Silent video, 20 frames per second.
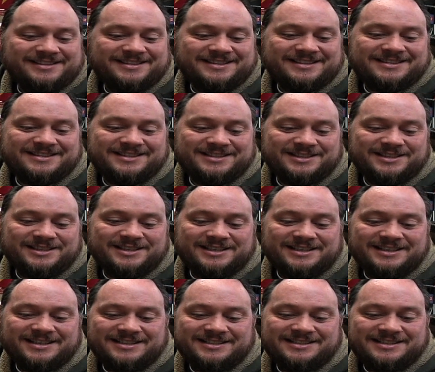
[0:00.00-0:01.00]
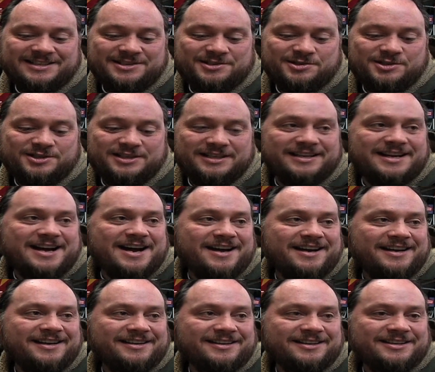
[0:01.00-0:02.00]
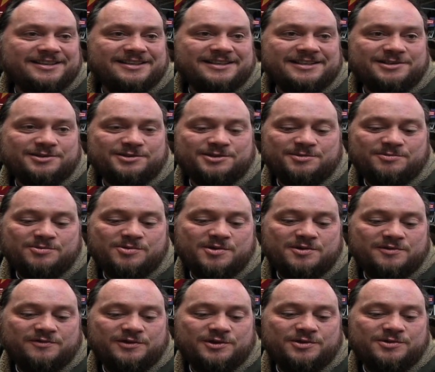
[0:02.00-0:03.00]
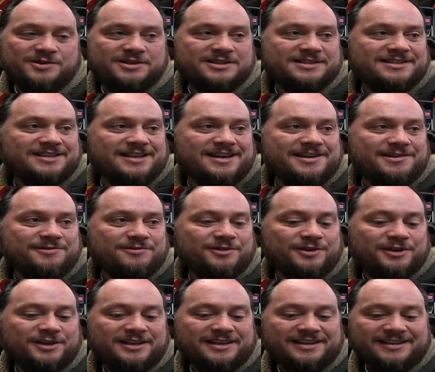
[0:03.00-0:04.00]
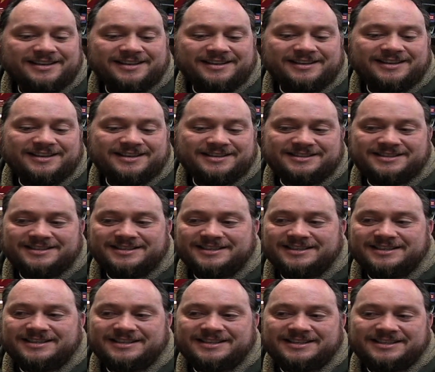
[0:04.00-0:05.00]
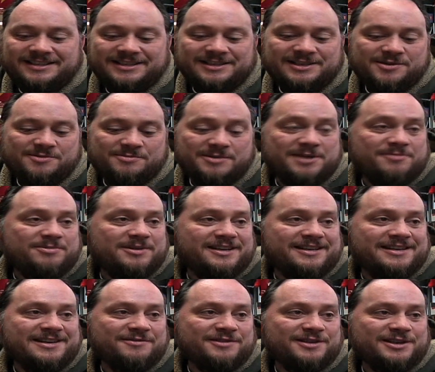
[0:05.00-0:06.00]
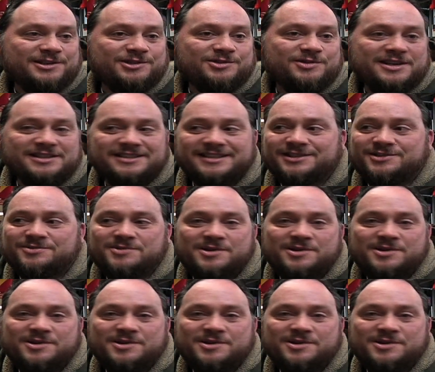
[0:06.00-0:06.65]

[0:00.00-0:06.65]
think it's uh, he's an interesting guy, uh, interesting point of view in his life, and uh, you know, in my opinion, everything translates